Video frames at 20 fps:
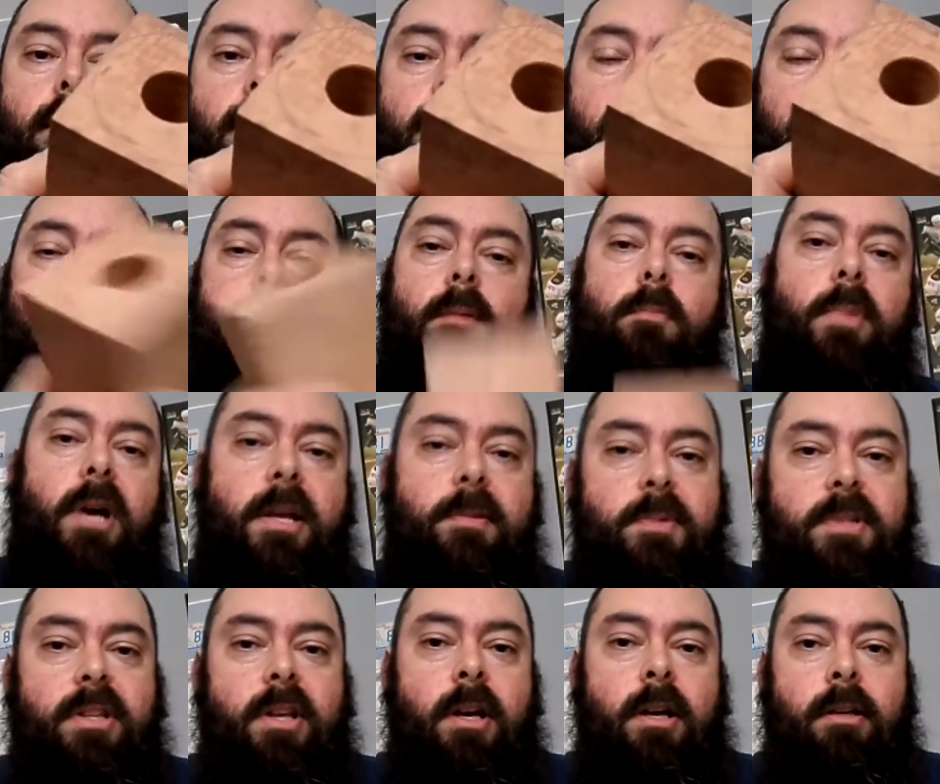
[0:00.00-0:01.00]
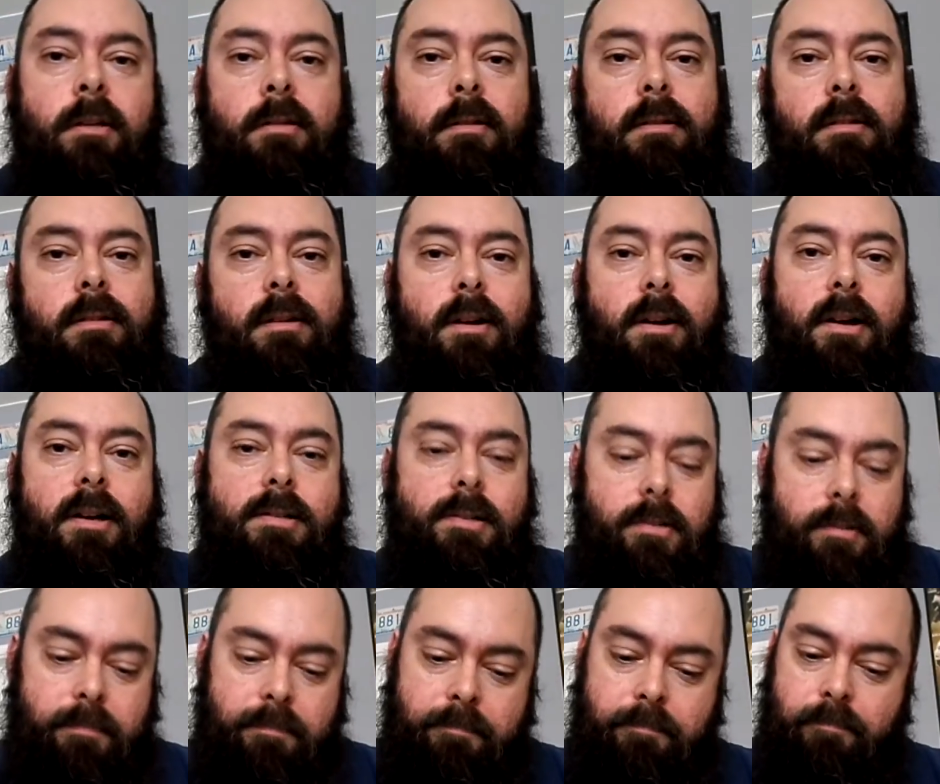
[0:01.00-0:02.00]
and the pipe's done.
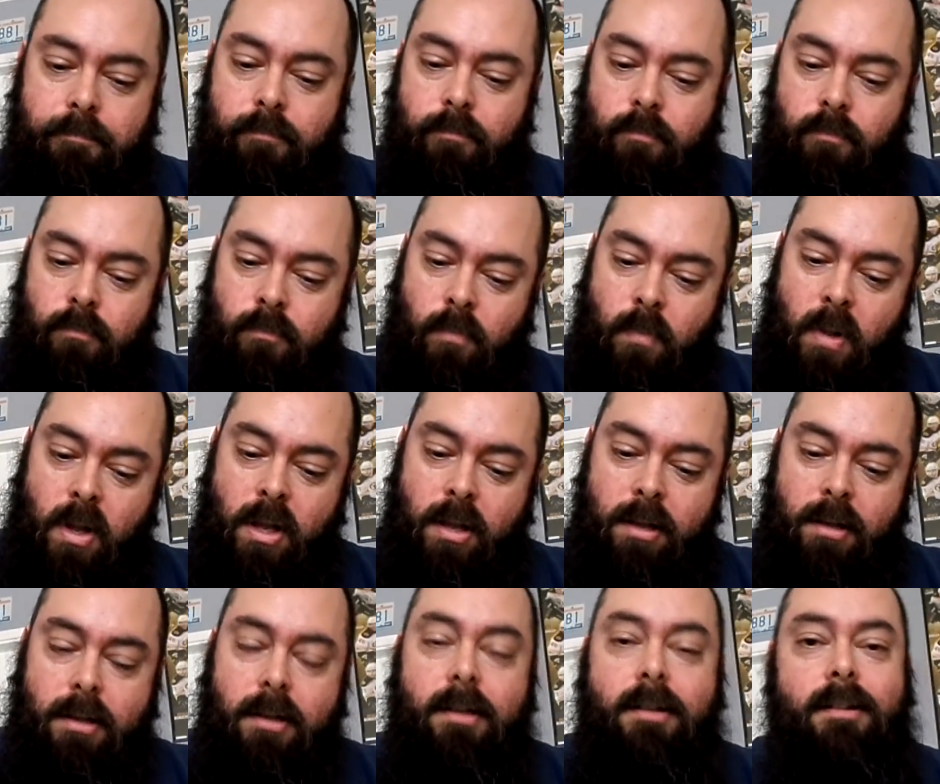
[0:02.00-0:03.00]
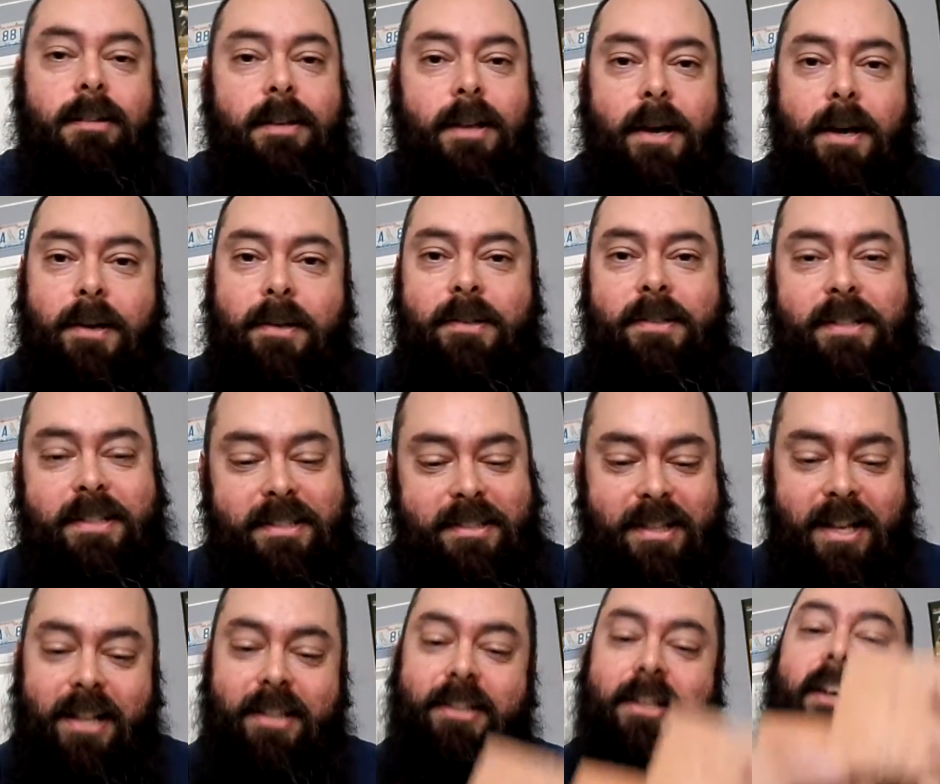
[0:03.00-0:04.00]
Awesome. No, it's
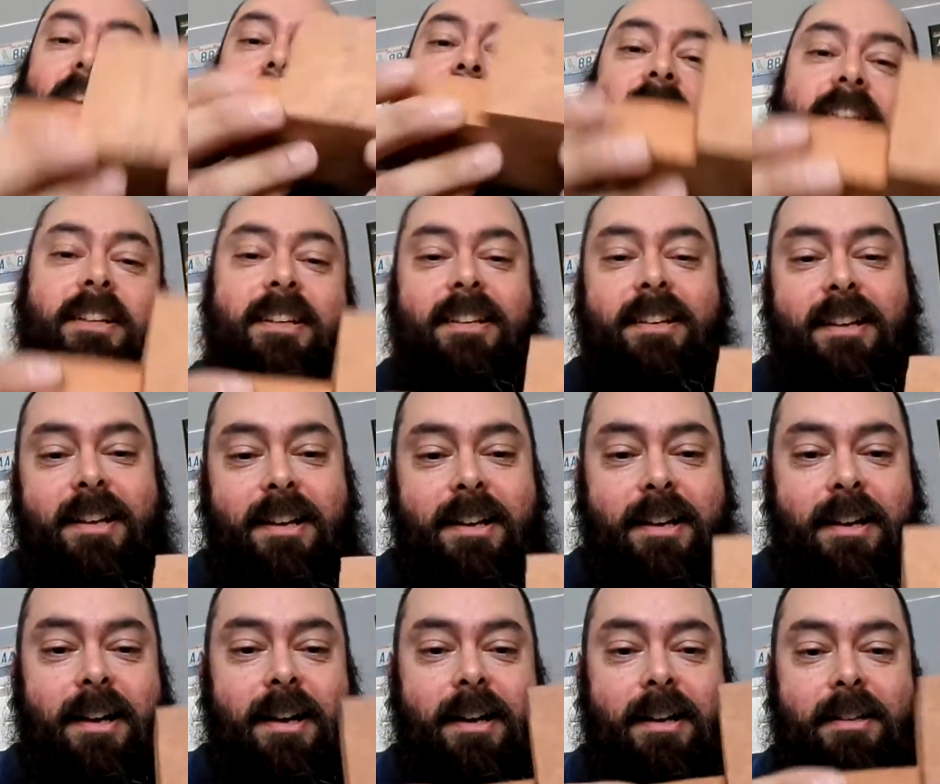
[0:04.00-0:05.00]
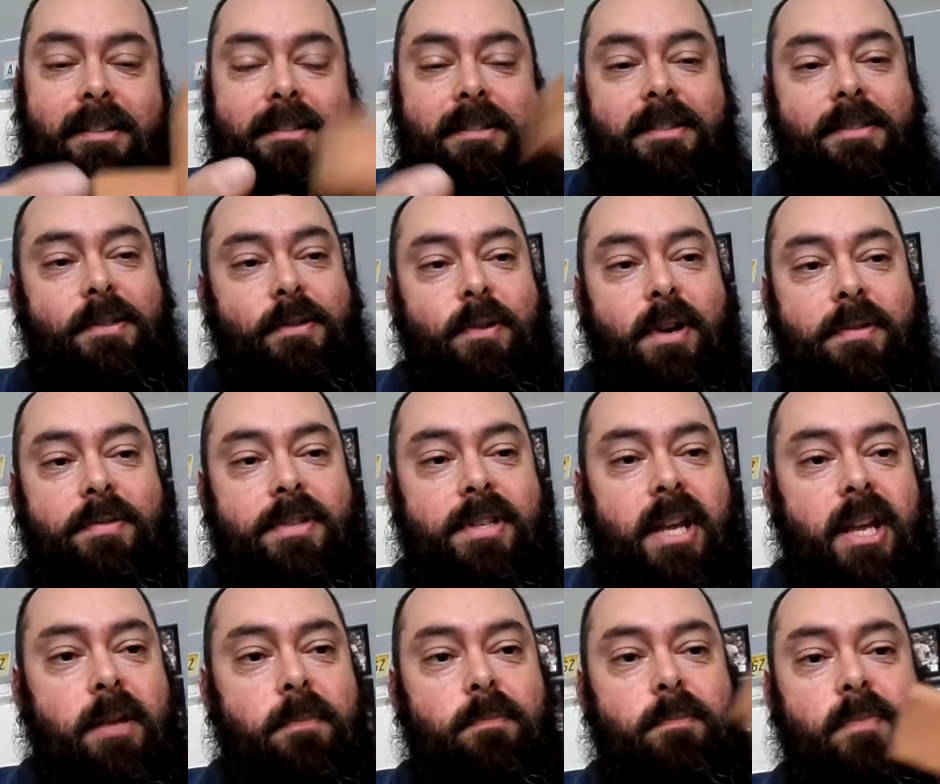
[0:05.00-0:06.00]
not done. Uh, it's the rough
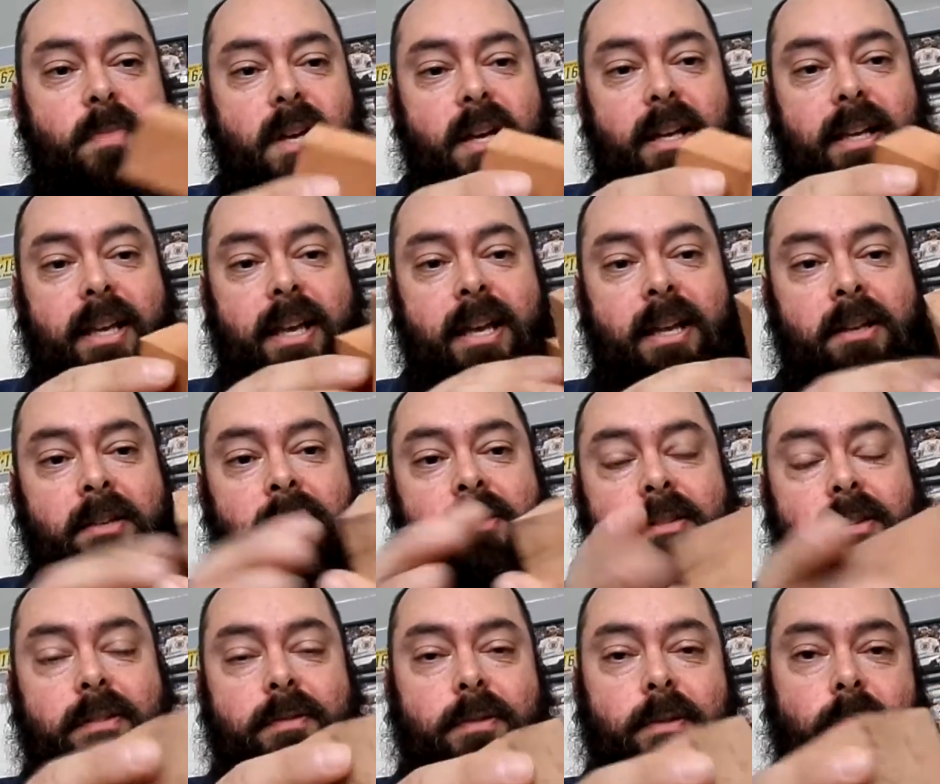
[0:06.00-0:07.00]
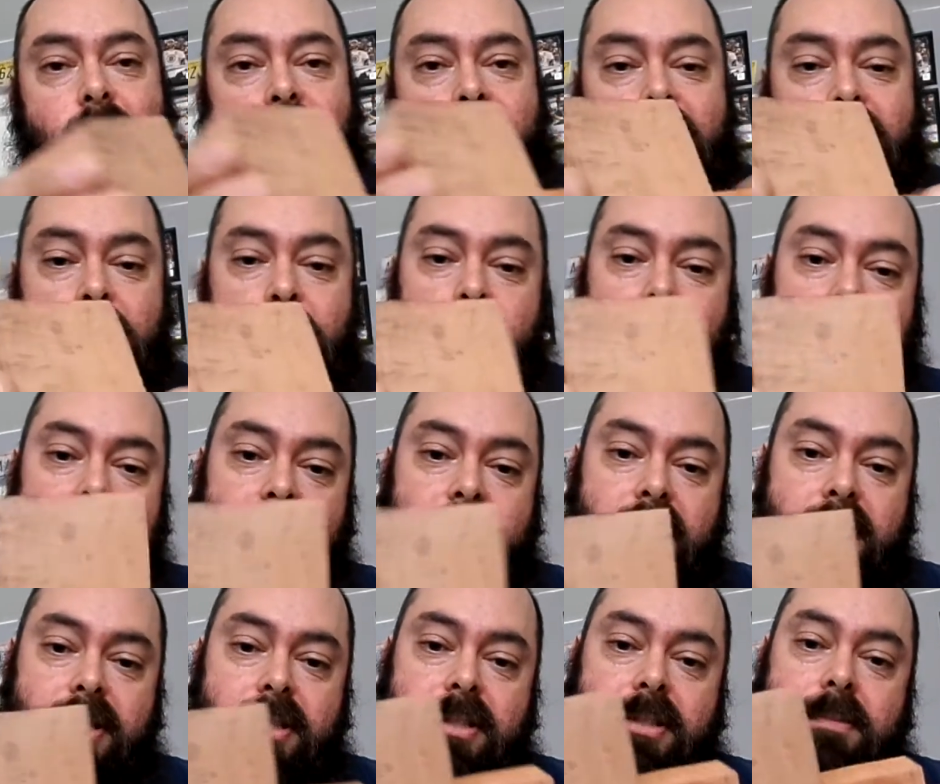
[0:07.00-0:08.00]
shape. Again, if you look at the
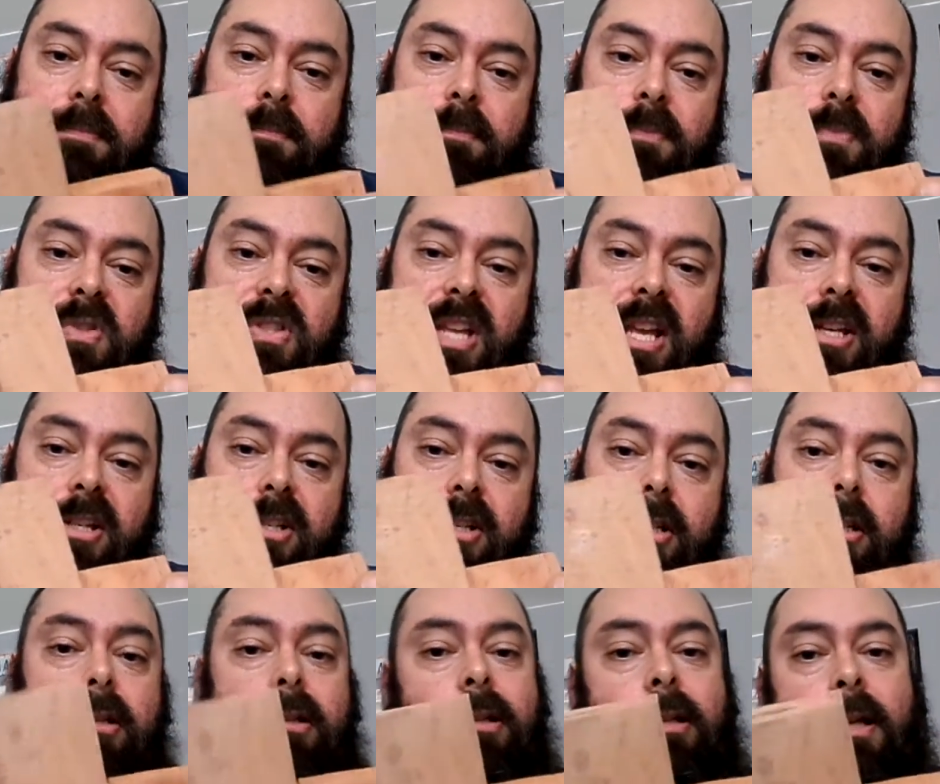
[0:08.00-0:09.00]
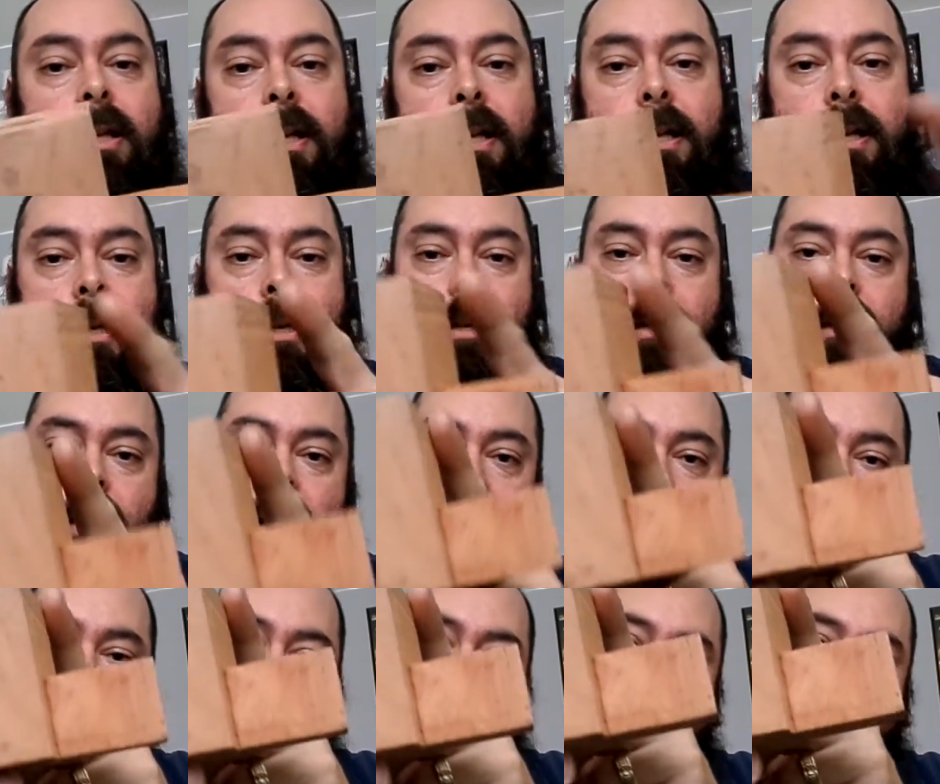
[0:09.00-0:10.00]
previous section, I
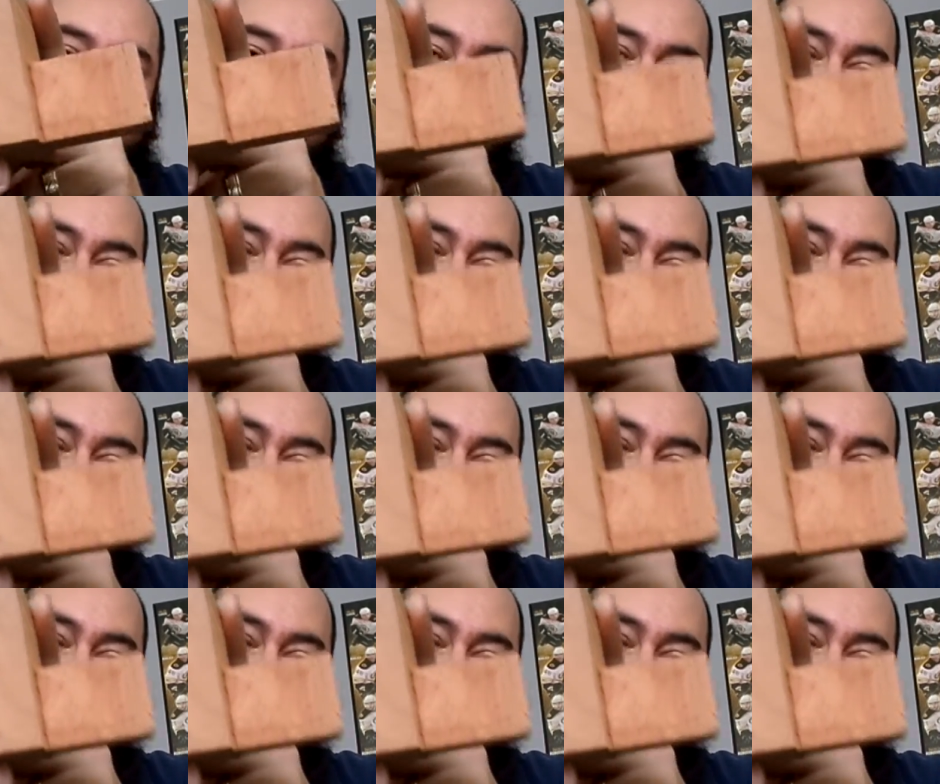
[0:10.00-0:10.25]
made this